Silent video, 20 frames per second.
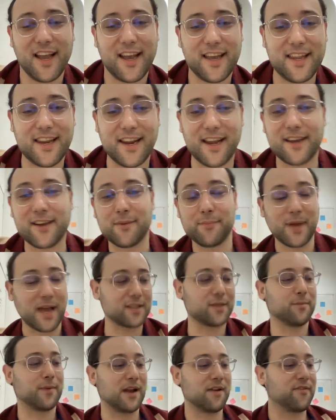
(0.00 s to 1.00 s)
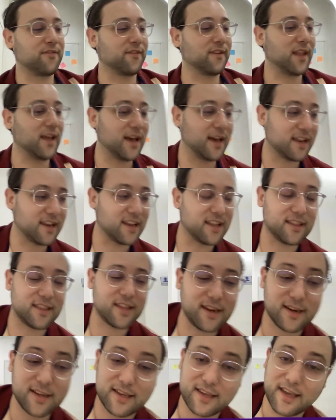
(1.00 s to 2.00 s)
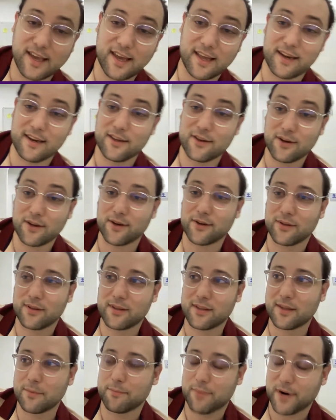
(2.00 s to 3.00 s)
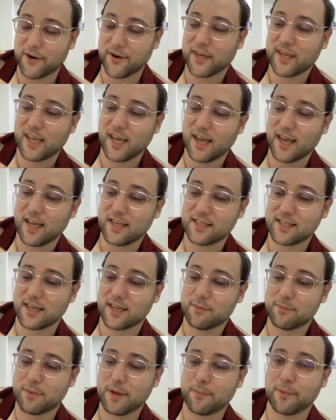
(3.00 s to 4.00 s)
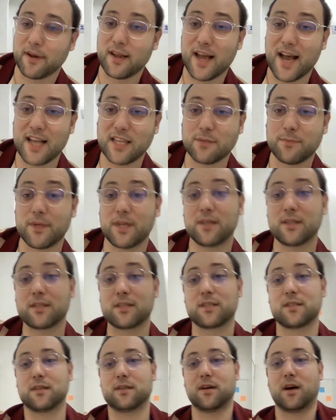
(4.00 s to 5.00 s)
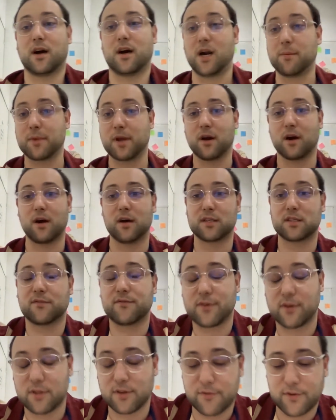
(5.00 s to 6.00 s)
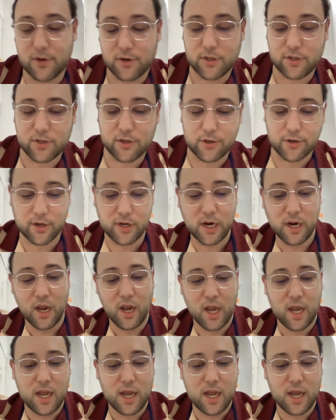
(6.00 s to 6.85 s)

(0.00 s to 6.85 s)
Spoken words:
And then I got back to my flat, and then again, you know, the barricades and people in hazmats, armed guards in front of your door.